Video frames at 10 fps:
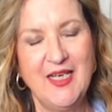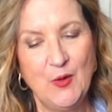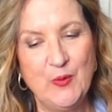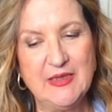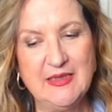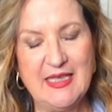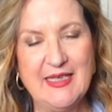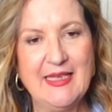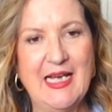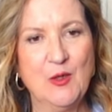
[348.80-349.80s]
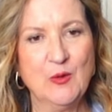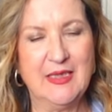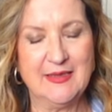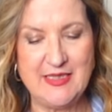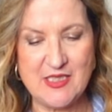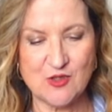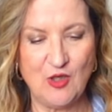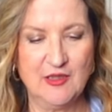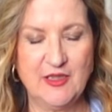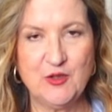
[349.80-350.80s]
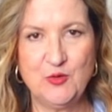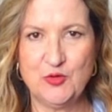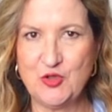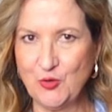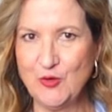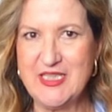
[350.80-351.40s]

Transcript: will allow this color to truly